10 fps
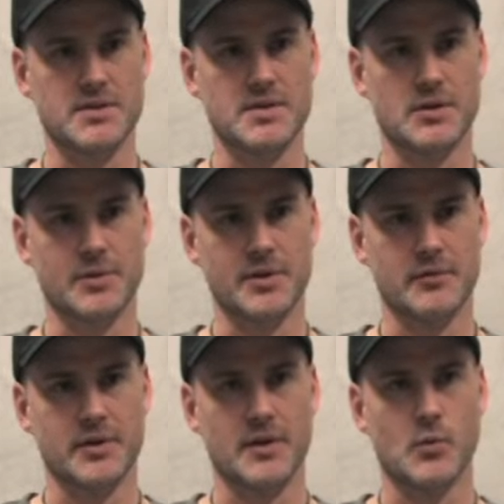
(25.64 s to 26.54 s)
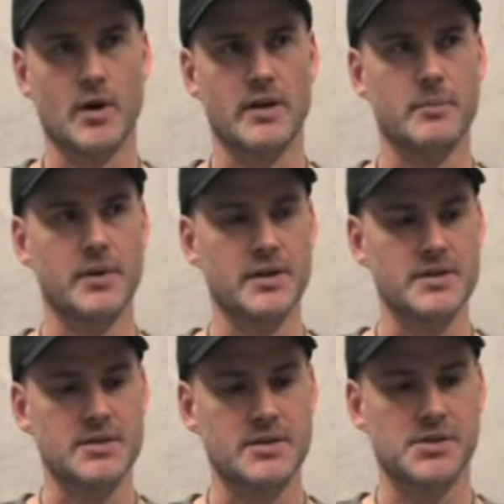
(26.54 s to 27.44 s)
considerably different. I think one of the
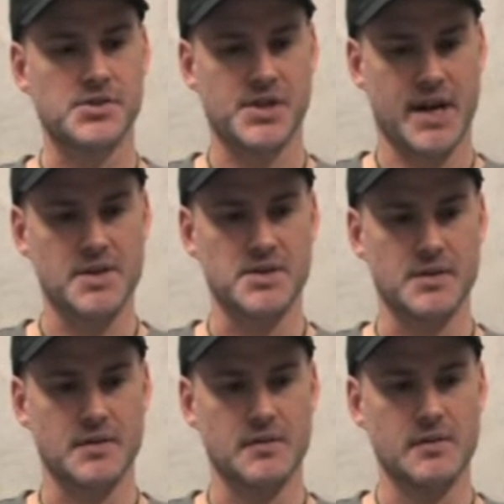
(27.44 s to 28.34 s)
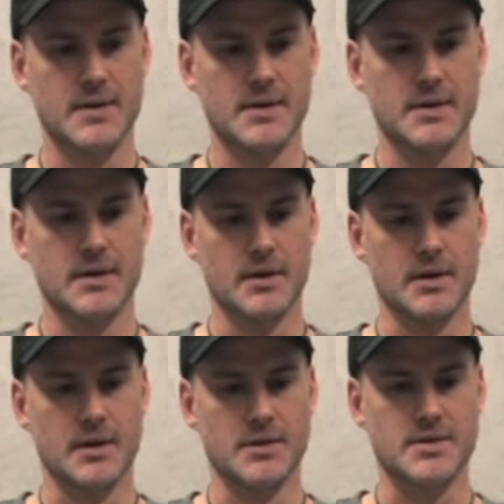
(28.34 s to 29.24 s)
biggest changes
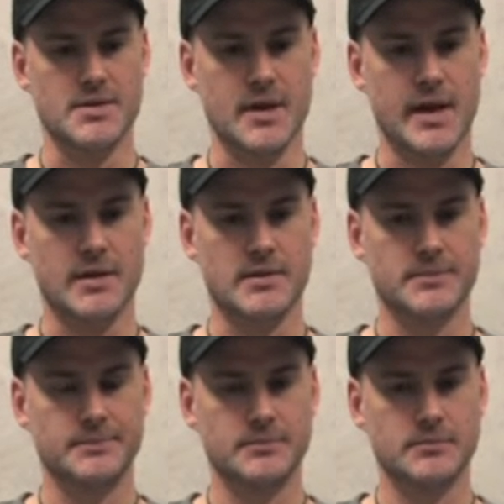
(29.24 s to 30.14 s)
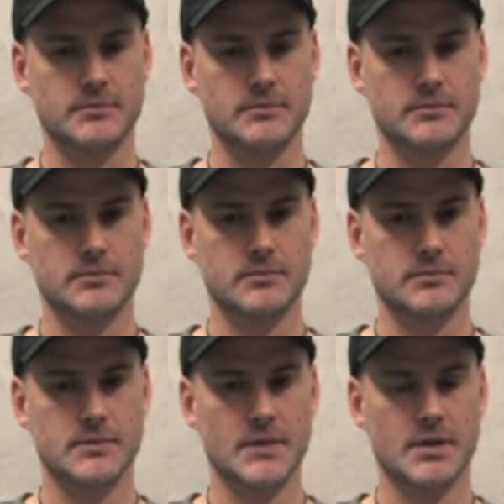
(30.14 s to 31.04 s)
is that
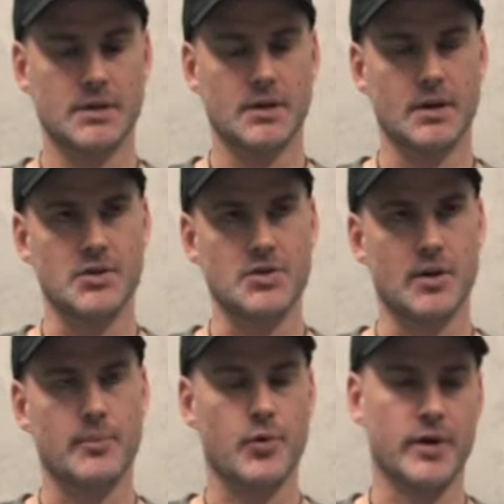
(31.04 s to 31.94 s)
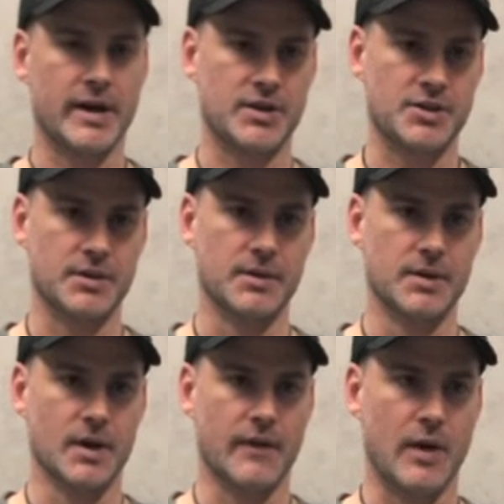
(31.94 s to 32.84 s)
in shot production,
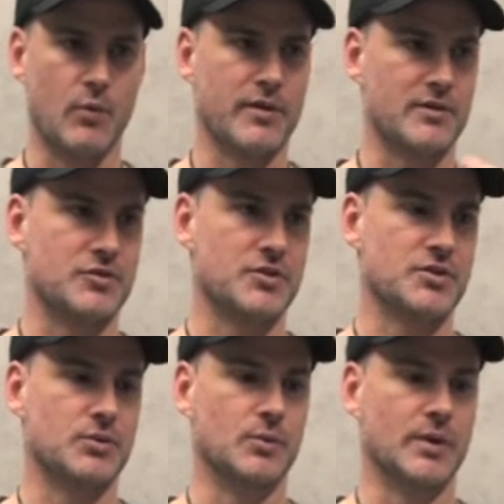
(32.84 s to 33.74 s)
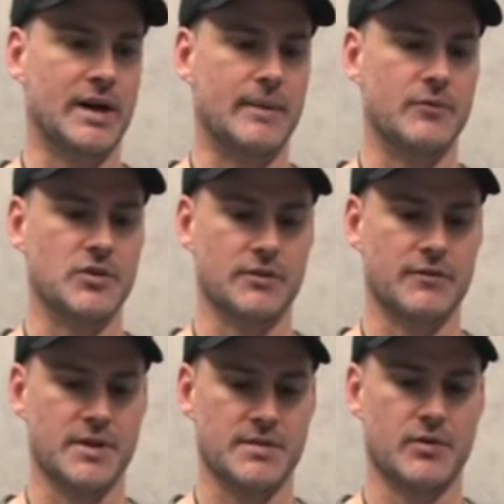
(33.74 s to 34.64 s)
and that with a traditional visual
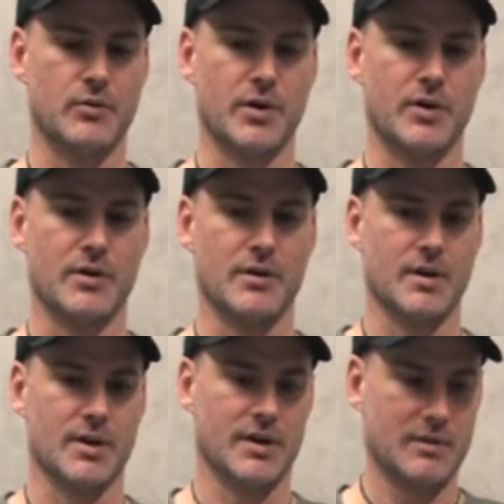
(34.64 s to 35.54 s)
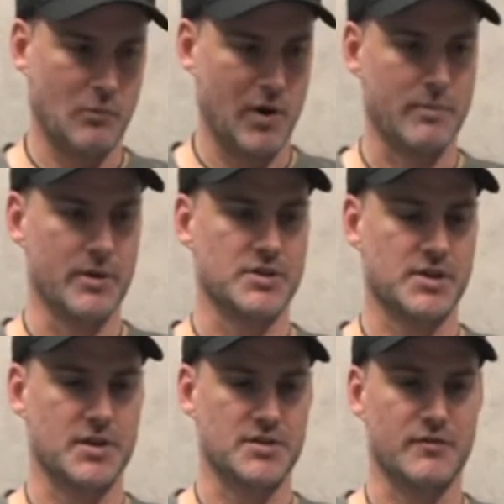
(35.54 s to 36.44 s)
effects film, one of the biggest
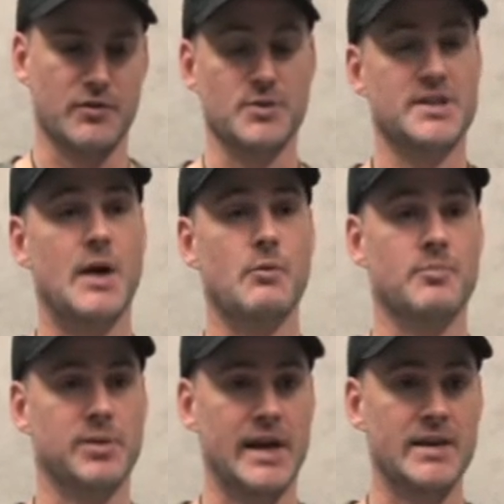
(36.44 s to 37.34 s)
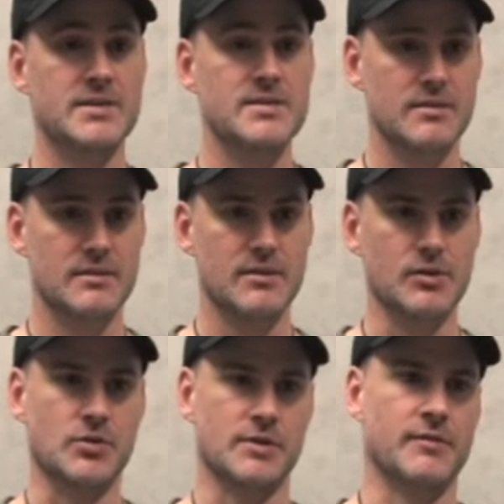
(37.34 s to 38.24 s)
changes is often you'll start with plates,
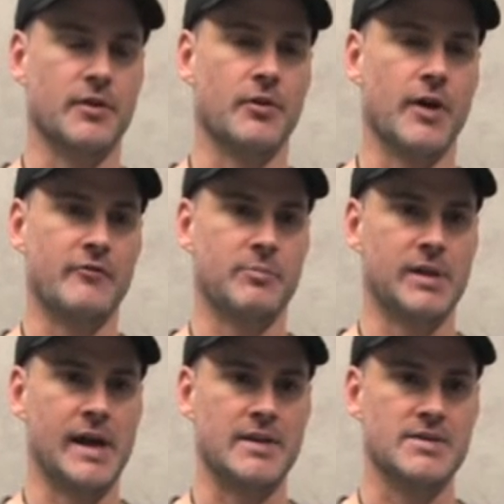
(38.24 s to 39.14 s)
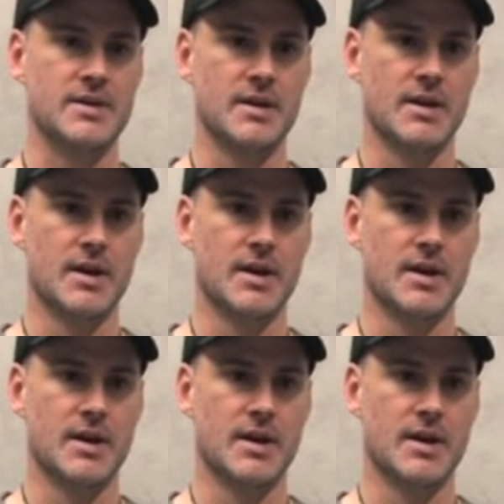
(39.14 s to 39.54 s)
usually photographed plates,